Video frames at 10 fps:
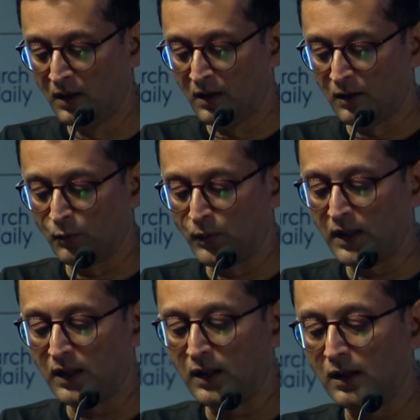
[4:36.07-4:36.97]

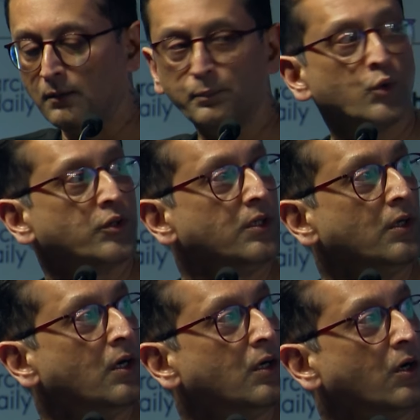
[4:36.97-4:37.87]
We put in
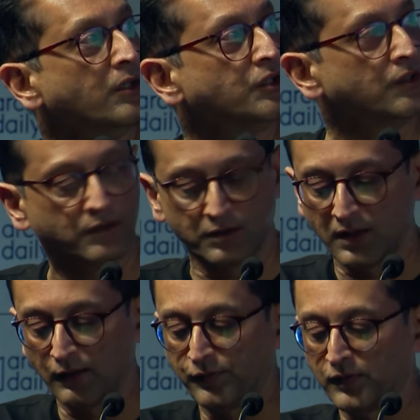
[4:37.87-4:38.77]
a concerted
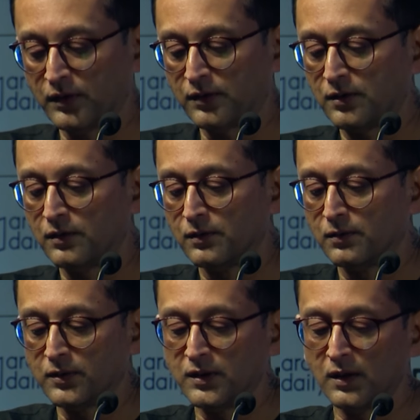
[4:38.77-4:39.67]
effort
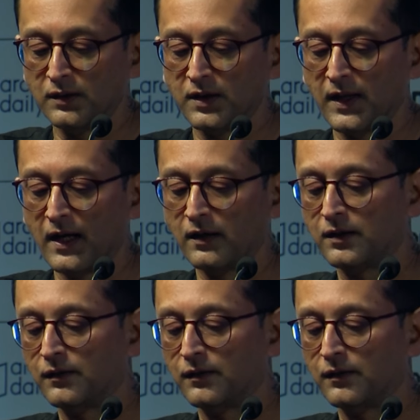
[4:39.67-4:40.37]
to turn the narrative,